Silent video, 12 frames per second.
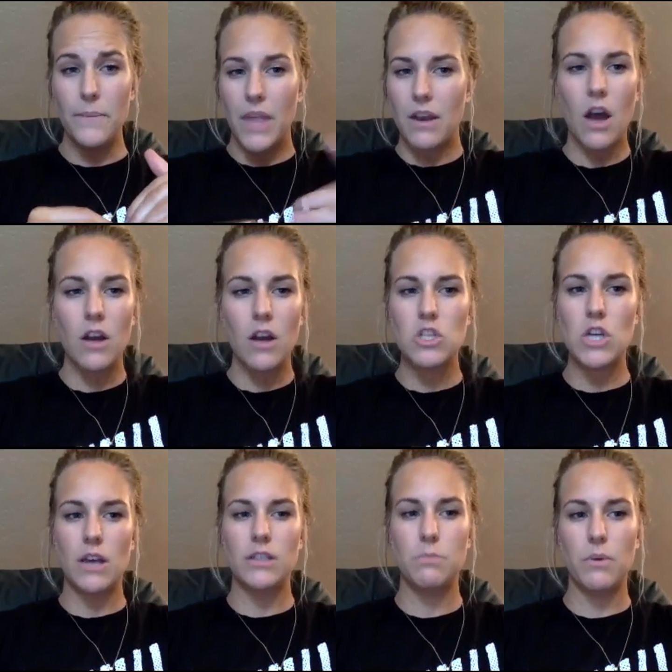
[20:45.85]
And not
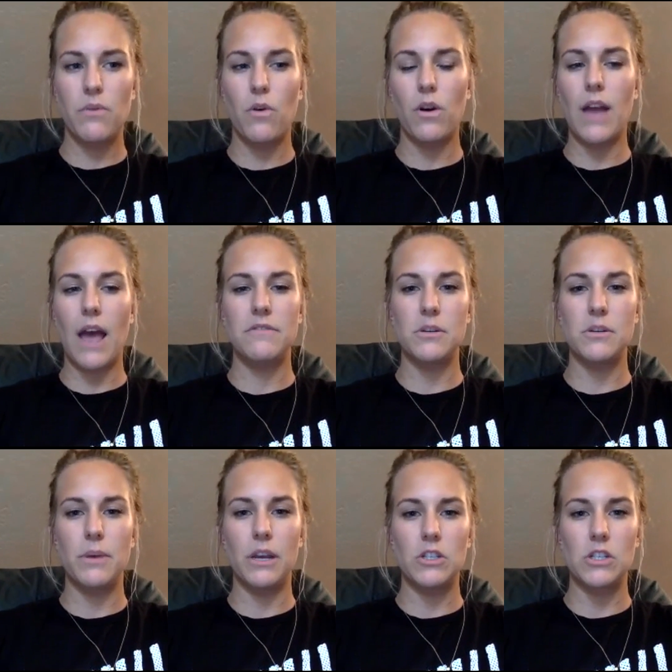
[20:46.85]
just before and after
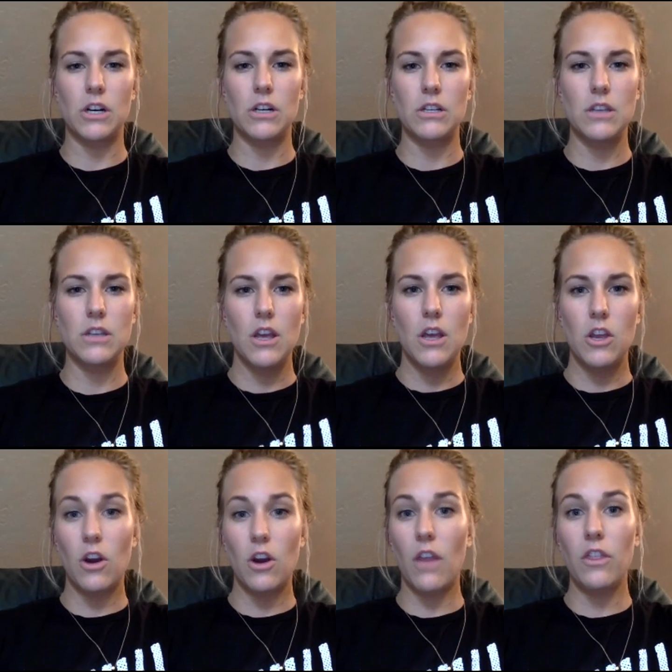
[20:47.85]
pictures,
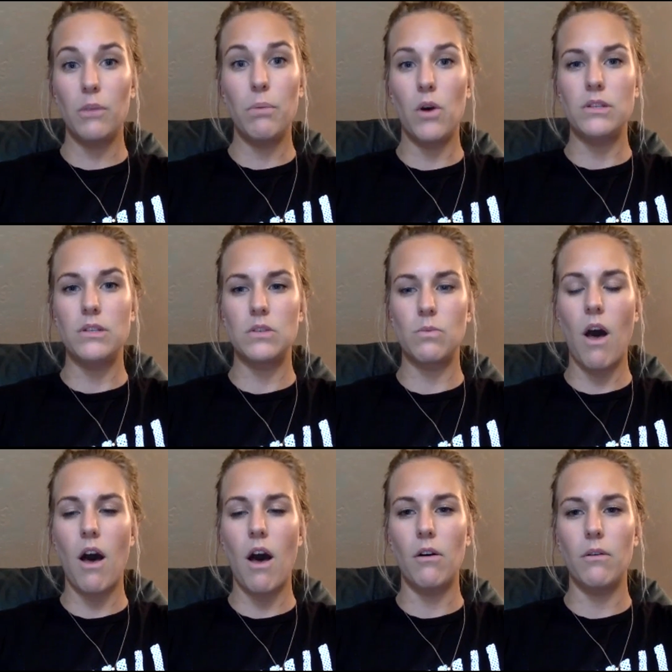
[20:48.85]
your other posts as
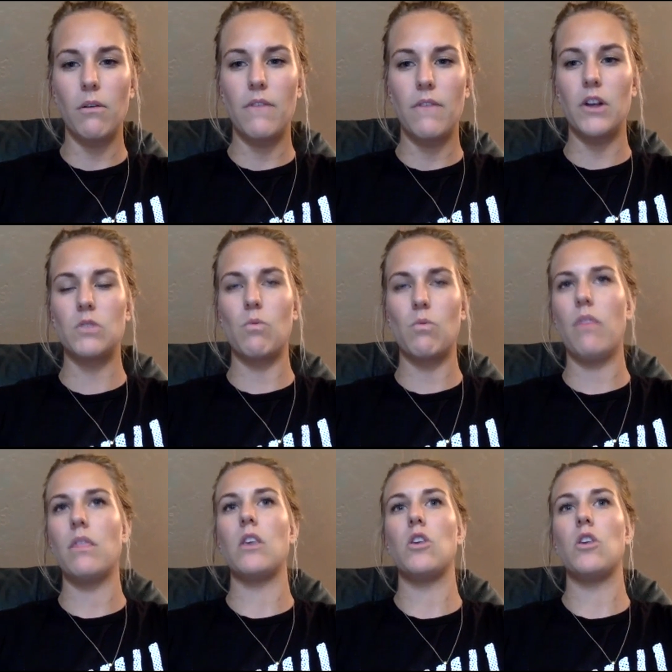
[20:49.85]
well. If there's
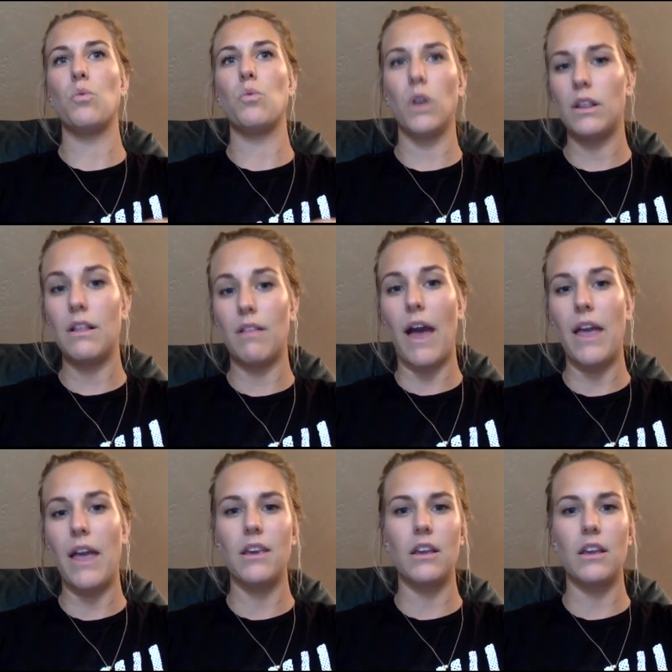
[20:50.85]
one that you really
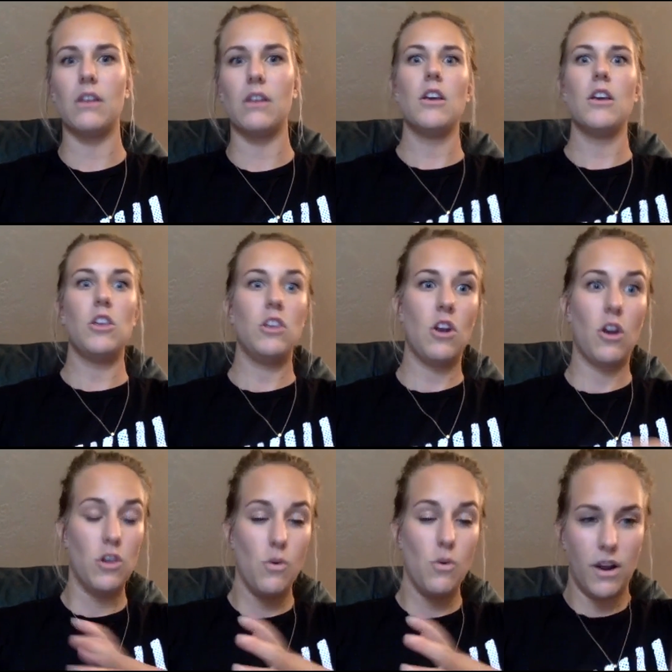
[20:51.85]
like and
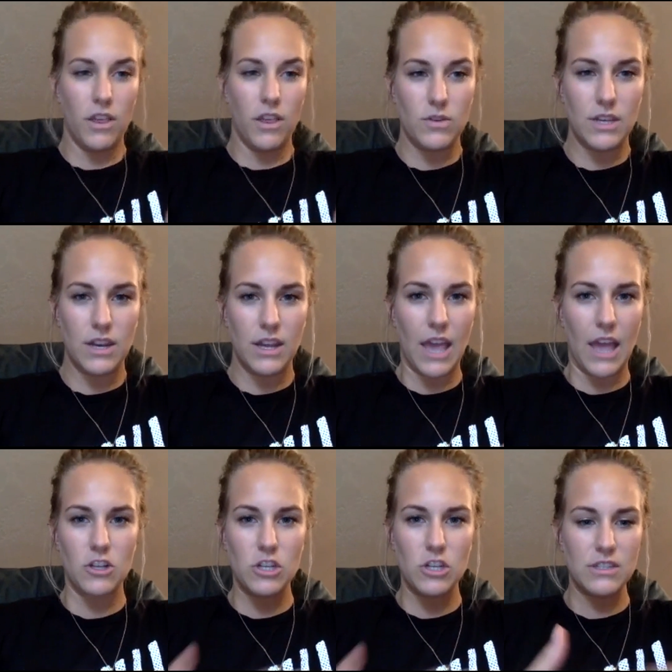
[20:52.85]
you want to use it
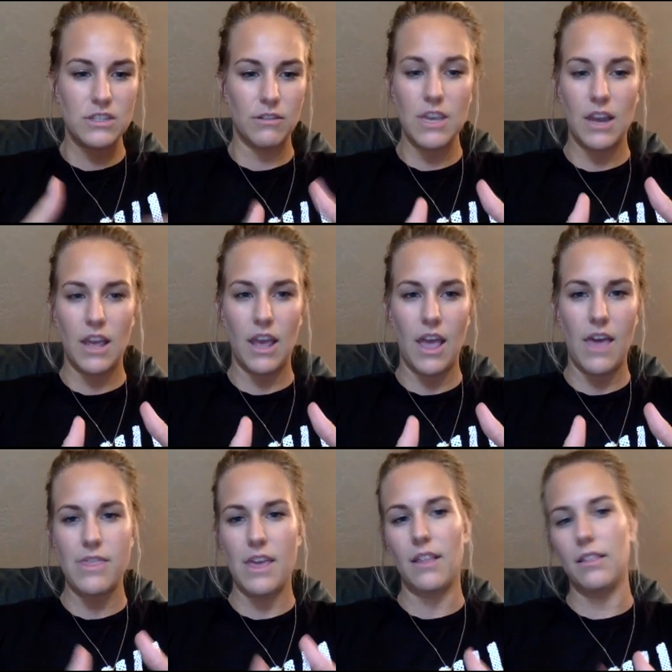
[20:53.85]
again, just delete it,
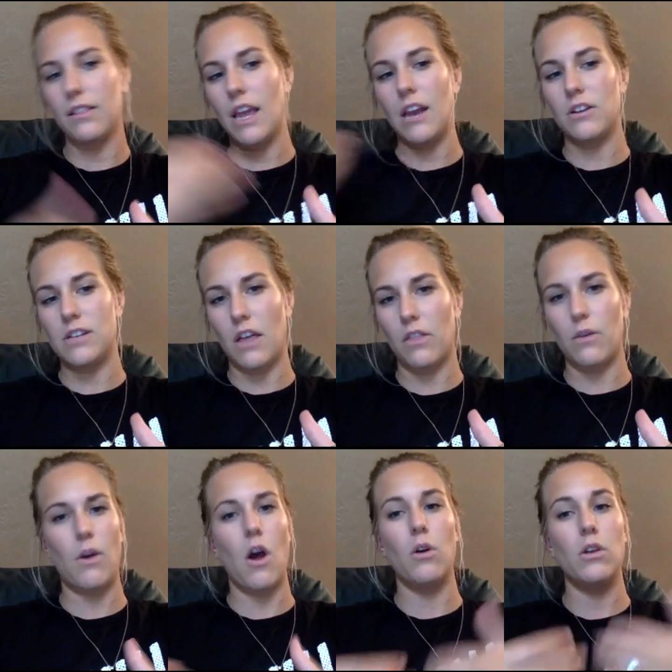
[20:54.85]
and then later down the
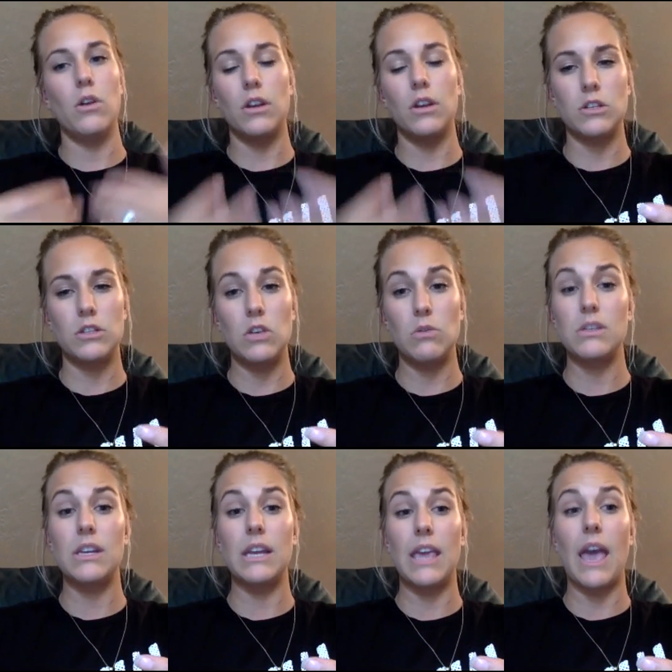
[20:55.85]
road you can just use
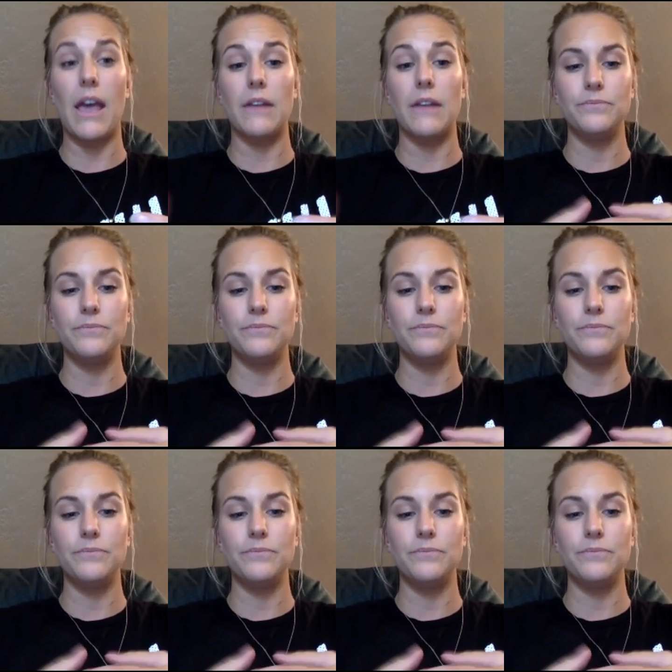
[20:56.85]
it again.